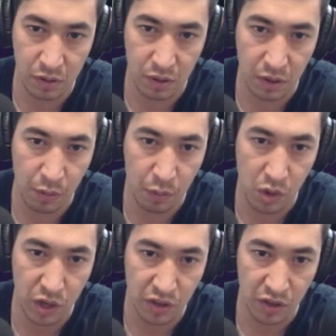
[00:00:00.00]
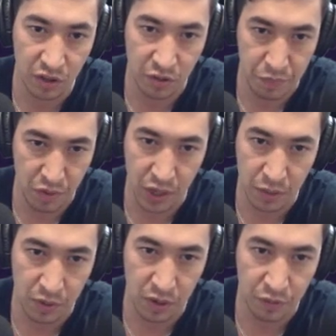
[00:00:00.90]
I would want to see this break
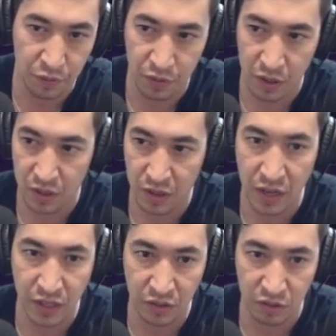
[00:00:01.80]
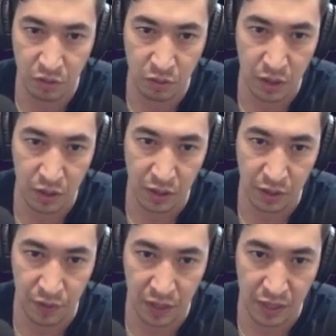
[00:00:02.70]
above 92. I think
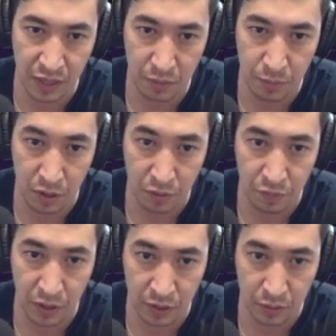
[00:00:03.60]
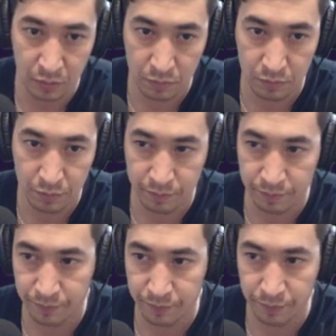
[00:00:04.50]
if it can get above like
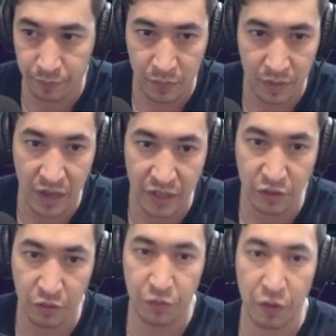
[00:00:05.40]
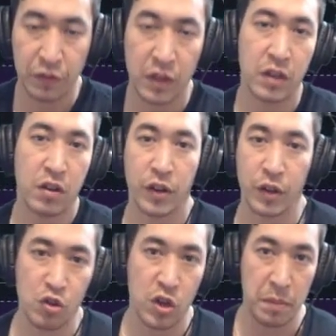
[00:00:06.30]
92.50, you're in good
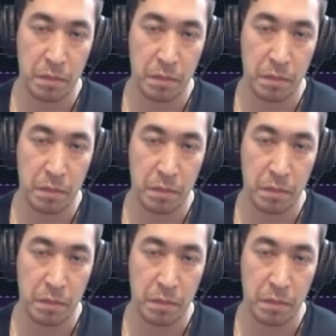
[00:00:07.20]
shape.